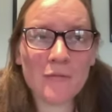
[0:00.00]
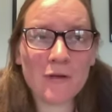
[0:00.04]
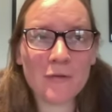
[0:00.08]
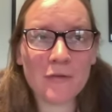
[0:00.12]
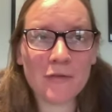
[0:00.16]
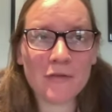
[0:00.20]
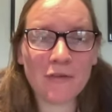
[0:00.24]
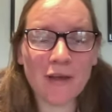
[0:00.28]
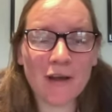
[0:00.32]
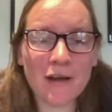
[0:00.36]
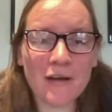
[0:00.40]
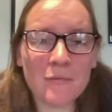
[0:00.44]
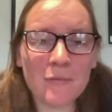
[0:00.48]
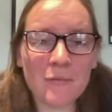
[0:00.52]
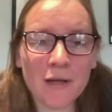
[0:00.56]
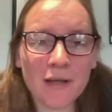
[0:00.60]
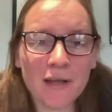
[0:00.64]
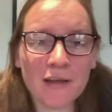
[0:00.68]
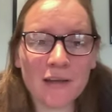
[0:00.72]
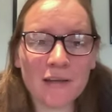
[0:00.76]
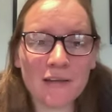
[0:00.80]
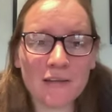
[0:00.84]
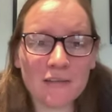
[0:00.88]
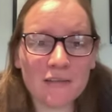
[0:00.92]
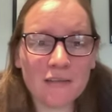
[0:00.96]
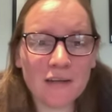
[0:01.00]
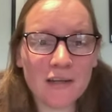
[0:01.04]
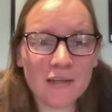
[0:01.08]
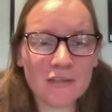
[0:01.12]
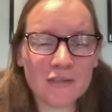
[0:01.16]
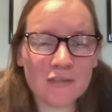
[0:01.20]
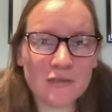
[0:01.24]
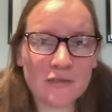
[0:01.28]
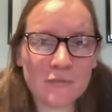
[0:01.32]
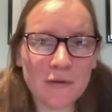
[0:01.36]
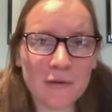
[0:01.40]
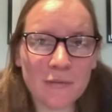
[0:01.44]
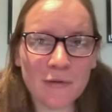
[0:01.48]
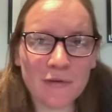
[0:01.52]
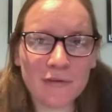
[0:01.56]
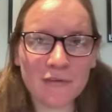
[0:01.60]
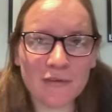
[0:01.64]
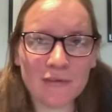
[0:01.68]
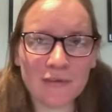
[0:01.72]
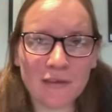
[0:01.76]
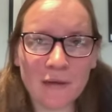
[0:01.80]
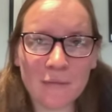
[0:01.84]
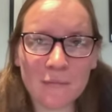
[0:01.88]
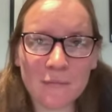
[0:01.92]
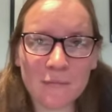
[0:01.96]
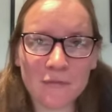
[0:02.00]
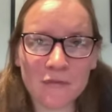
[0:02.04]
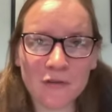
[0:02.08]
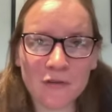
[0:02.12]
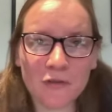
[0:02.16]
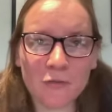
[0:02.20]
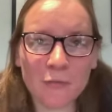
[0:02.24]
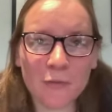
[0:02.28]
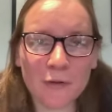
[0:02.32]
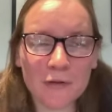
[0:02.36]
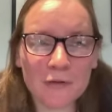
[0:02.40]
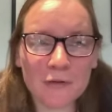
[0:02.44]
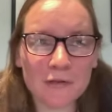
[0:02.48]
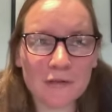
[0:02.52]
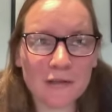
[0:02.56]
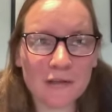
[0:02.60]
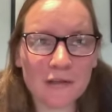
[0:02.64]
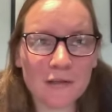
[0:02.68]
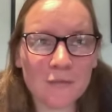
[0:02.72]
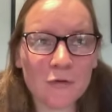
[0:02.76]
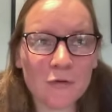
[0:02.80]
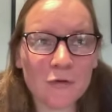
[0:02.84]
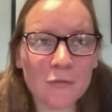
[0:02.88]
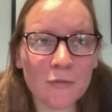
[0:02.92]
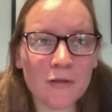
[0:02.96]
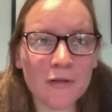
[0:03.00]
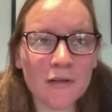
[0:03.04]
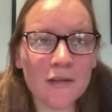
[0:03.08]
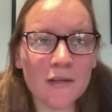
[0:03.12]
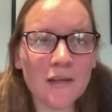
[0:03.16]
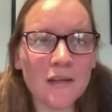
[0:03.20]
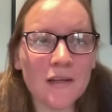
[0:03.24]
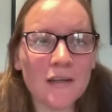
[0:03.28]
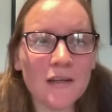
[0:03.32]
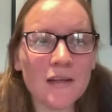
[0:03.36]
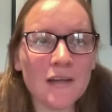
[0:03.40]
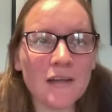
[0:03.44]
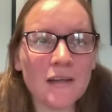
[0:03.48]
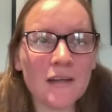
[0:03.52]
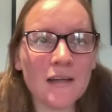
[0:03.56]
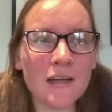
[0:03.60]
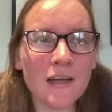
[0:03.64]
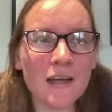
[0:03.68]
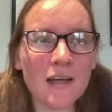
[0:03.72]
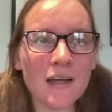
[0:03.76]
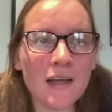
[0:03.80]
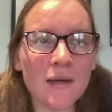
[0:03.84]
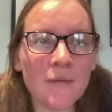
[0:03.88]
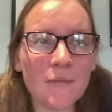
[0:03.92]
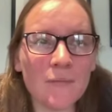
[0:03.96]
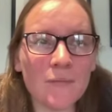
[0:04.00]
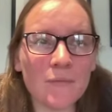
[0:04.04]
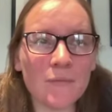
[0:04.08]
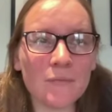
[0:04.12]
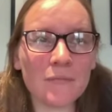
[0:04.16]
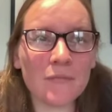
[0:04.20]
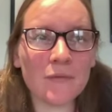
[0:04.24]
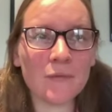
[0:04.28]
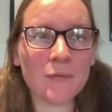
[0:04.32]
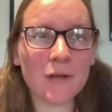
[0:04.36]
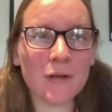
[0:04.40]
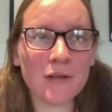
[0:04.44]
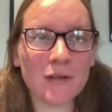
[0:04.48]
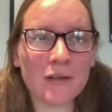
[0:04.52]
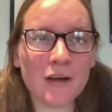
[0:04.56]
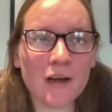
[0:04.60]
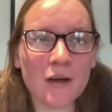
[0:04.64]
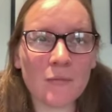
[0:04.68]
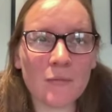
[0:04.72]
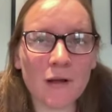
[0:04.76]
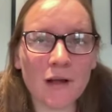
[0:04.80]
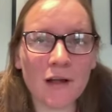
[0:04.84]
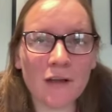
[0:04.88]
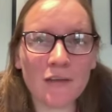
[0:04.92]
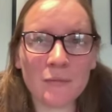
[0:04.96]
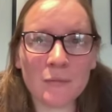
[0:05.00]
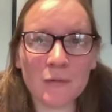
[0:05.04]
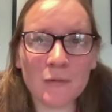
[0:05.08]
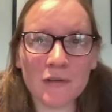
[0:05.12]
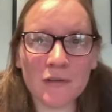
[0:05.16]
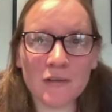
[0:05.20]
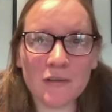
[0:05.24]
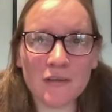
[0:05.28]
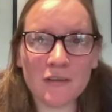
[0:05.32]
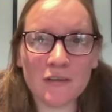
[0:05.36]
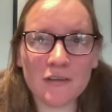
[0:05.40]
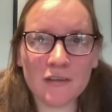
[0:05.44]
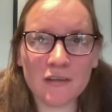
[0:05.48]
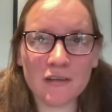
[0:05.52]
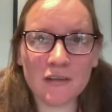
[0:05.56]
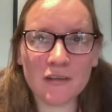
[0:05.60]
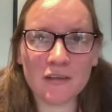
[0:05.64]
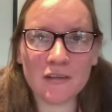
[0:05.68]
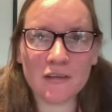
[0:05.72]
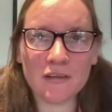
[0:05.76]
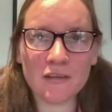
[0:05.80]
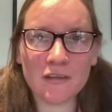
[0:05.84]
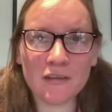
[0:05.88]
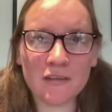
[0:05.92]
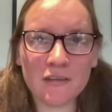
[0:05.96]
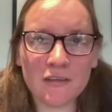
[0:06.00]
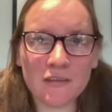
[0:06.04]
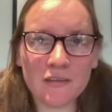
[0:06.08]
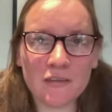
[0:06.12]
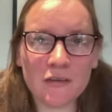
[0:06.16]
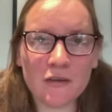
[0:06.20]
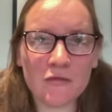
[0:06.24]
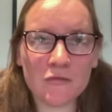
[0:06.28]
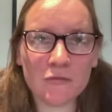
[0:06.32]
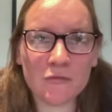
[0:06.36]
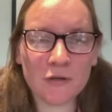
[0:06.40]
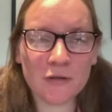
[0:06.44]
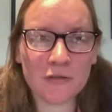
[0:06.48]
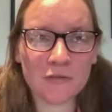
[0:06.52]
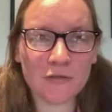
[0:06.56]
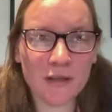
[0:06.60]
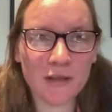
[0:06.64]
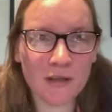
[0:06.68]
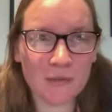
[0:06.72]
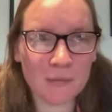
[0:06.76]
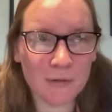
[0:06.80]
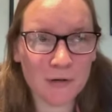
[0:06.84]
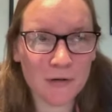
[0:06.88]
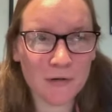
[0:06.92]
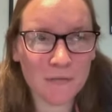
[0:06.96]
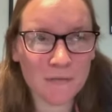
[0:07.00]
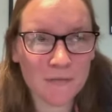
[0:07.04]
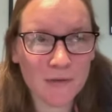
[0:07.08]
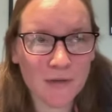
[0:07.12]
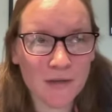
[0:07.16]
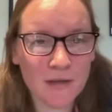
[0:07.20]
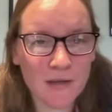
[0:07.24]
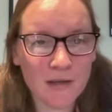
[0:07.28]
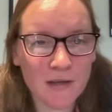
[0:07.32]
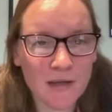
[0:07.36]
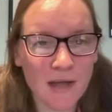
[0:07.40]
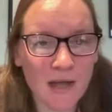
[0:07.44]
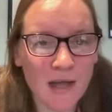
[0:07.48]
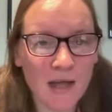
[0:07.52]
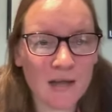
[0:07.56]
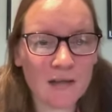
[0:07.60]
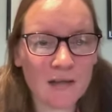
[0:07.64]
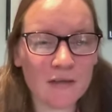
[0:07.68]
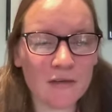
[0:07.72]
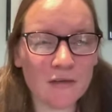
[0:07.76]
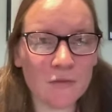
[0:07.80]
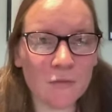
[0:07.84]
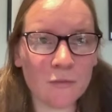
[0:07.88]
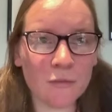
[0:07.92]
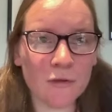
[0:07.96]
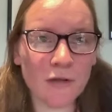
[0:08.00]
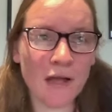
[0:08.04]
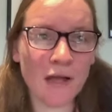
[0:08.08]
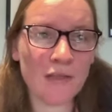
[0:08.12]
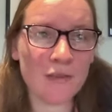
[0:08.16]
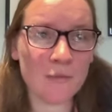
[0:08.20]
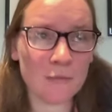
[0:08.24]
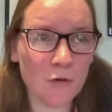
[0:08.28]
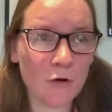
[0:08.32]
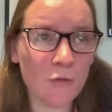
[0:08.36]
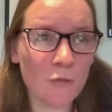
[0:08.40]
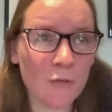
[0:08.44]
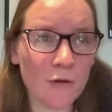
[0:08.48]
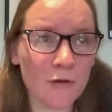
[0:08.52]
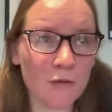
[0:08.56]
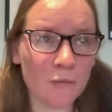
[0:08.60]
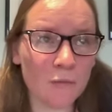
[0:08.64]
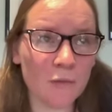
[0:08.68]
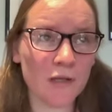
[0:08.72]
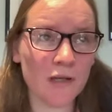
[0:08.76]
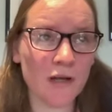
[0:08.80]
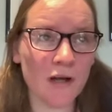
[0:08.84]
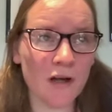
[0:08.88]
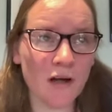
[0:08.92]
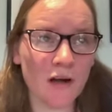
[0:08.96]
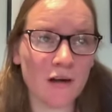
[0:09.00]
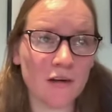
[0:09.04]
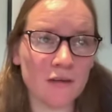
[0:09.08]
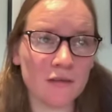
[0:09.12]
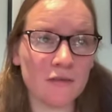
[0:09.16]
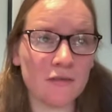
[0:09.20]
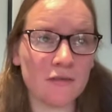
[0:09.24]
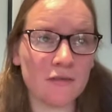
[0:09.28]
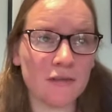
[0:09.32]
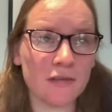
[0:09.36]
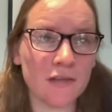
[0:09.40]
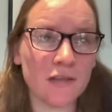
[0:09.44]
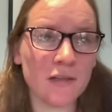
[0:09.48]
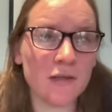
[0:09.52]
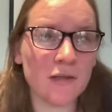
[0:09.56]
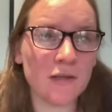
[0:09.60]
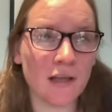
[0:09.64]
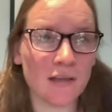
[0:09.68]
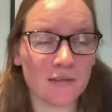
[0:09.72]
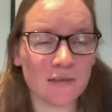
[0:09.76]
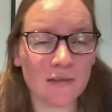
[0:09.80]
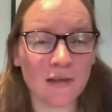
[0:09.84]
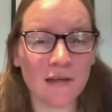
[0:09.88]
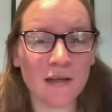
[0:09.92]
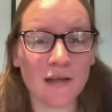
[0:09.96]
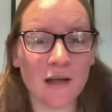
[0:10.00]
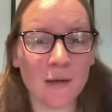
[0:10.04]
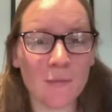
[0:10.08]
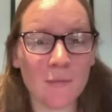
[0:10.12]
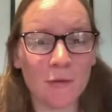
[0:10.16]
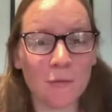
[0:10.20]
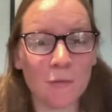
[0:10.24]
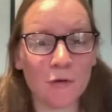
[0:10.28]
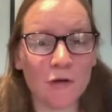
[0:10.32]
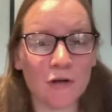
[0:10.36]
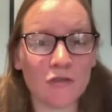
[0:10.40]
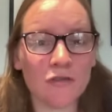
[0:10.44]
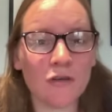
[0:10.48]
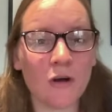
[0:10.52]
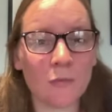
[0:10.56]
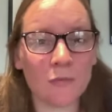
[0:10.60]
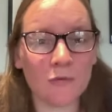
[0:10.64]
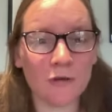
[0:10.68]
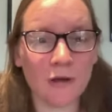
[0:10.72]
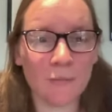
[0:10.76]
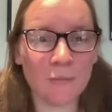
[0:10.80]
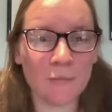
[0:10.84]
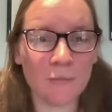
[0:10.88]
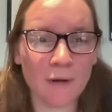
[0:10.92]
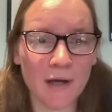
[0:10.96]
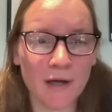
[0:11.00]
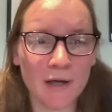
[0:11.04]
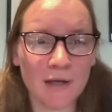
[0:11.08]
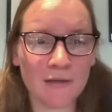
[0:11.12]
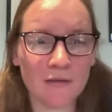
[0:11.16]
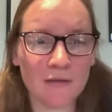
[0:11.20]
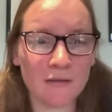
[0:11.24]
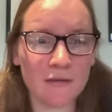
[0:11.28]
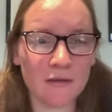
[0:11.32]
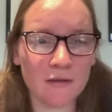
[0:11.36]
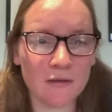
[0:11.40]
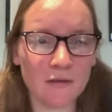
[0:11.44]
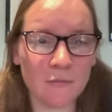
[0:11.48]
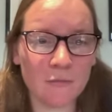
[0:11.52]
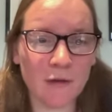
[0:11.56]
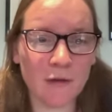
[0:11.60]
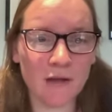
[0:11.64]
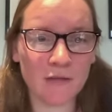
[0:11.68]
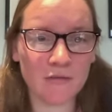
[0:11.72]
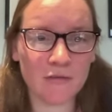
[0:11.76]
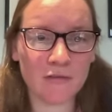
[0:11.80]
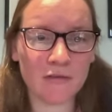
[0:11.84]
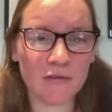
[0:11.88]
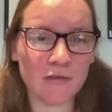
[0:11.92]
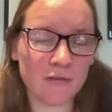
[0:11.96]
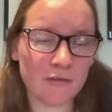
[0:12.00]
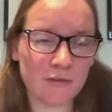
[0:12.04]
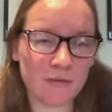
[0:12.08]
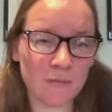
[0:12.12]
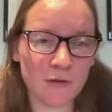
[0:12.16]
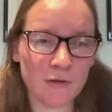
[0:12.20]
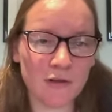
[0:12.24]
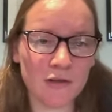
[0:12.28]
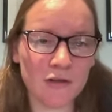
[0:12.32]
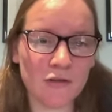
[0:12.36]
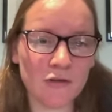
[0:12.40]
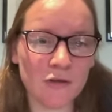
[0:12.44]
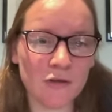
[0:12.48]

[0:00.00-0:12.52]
at the very beginning stages of my business. I'm just building at the moment. Building hard. My husband, he's a software developer, and we at the moment he has an income and we're topped up by the benefit system in the